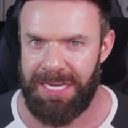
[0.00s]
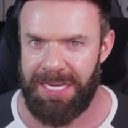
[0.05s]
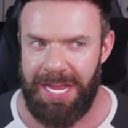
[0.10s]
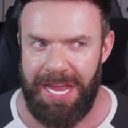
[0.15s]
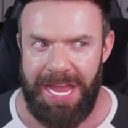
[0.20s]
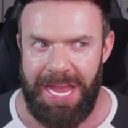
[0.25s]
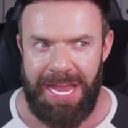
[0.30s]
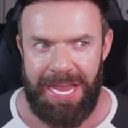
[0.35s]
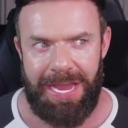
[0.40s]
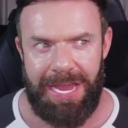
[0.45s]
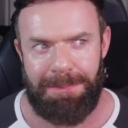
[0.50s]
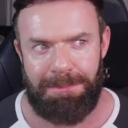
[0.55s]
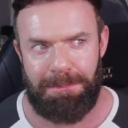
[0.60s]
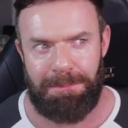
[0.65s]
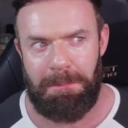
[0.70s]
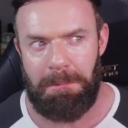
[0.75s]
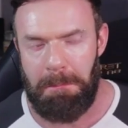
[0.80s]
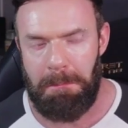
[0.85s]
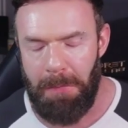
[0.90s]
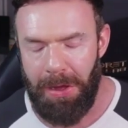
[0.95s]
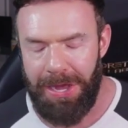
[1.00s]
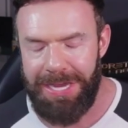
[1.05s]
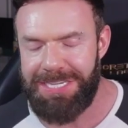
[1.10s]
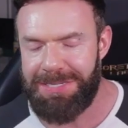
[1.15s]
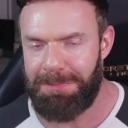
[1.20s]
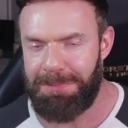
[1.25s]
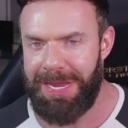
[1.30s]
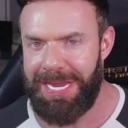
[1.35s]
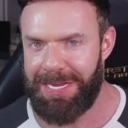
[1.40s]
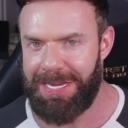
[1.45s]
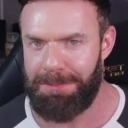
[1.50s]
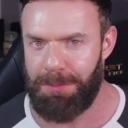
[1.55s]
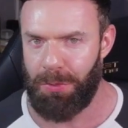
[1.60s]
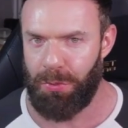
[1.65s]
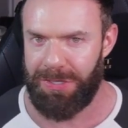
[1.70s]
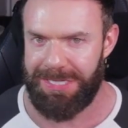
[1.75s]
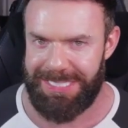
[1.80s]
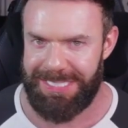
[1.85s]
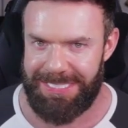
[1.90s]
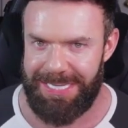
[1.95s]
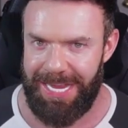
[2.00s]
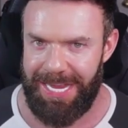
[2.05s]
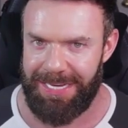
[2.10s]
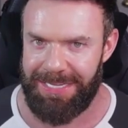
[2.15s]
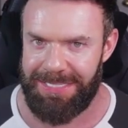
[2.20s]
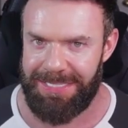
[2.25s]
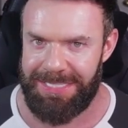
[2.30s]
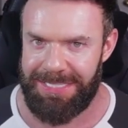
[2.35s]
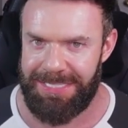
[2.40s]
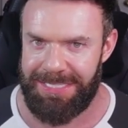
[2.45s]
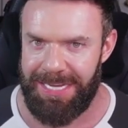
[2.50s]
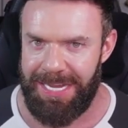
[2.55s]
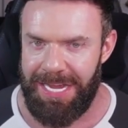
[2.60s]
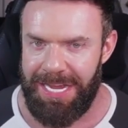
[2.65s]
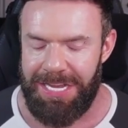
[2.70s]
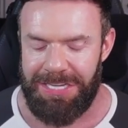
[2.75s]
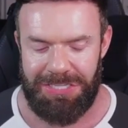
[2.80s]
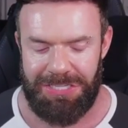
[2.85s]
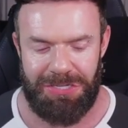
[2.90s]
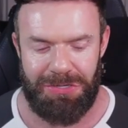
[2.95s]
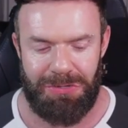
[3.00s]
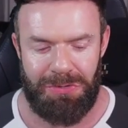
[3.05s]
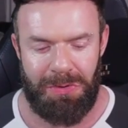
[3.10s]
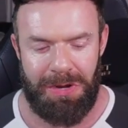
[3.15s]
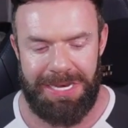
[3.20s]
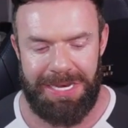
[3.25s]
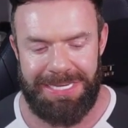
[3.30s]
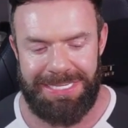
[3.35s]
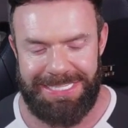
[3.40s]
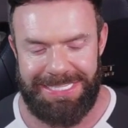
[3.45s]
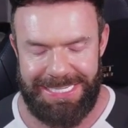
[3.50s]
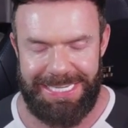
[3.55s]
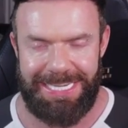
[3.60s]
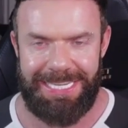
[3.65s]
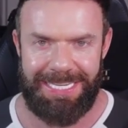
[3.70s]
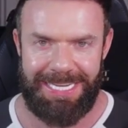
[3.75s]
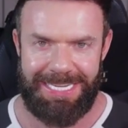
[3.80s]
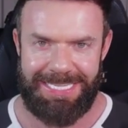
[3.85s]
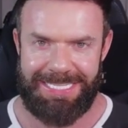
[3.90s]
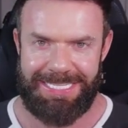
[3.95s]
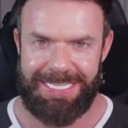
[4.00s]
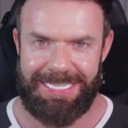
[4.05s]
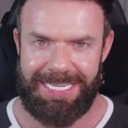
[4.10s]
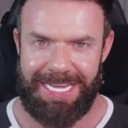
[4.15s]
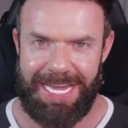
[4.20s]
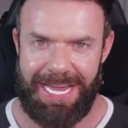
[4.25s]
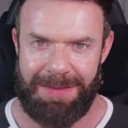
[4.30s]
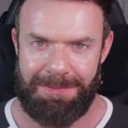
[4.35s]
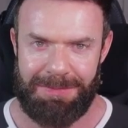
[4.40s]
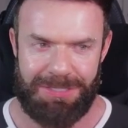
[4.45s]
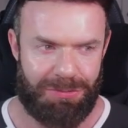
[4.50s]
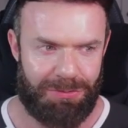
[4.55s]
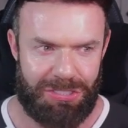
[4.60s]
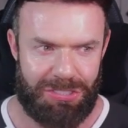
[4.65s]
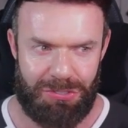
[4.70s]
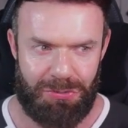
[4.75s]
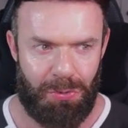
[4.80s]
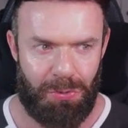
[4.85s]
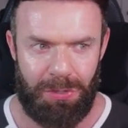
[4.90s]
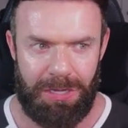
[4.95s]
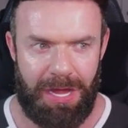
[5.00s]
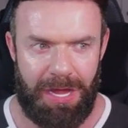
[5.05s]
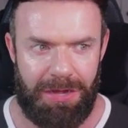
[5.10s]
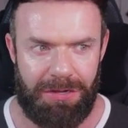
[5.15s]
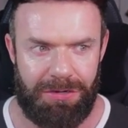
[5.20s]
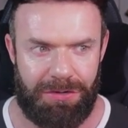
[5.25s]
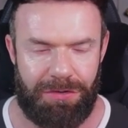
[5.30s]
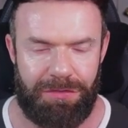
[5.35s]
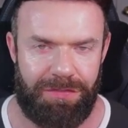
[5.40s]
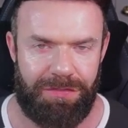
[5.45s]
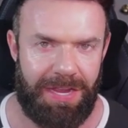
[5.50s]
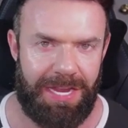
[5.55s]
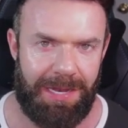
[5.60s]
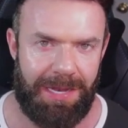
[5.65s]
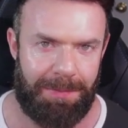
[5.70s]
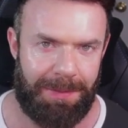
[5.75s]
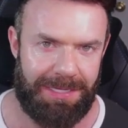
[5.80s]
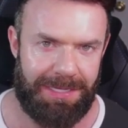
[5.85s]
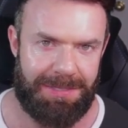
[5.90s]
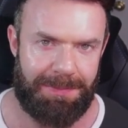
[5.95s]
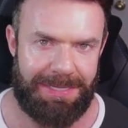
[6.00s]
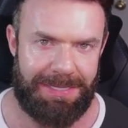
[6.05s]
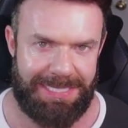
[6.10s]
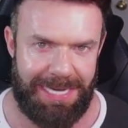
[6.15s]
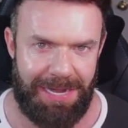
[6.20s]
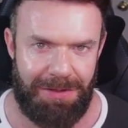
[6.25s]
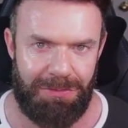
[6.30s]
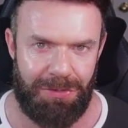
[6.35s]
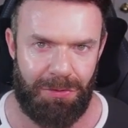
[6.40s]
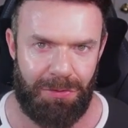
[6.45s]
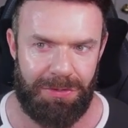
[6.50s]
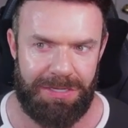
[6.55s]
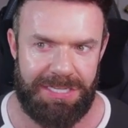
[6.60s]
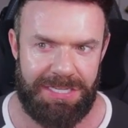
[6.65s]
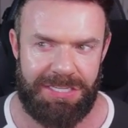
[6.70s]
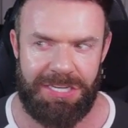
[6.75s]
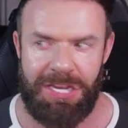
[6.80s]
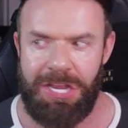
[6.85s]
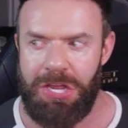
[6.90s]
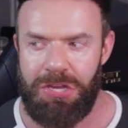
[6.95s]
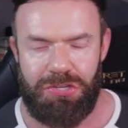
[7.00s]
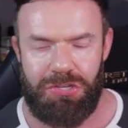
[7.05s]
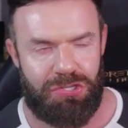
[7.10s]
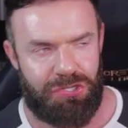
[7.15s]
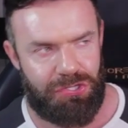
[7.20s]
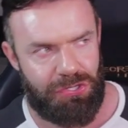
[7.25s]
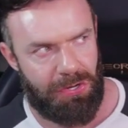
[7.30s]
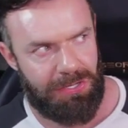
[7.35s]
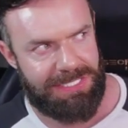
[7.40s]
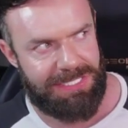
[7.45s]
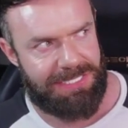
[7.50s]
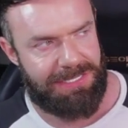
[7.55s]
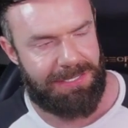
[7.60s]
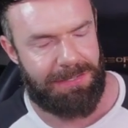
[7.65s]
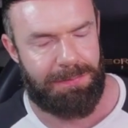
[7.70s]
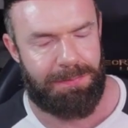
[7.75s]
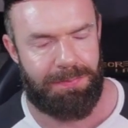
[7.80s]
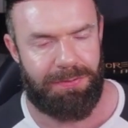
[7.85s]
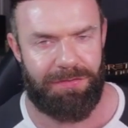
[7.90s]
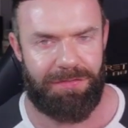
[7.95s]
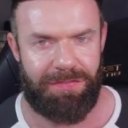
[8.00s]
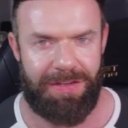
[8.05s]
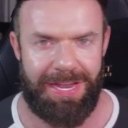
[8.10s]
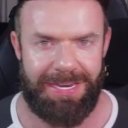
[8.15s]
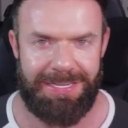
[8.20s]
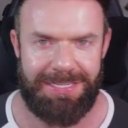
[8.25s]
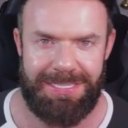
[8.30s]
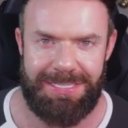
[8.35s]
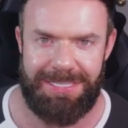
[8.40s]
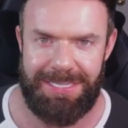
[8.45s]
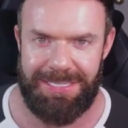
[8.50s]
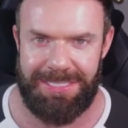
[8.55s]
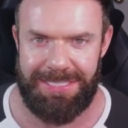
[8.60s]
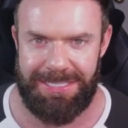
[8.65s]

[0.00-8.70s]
it might make more sense to delist the game so it's no longer available to be downloaded just to prevent this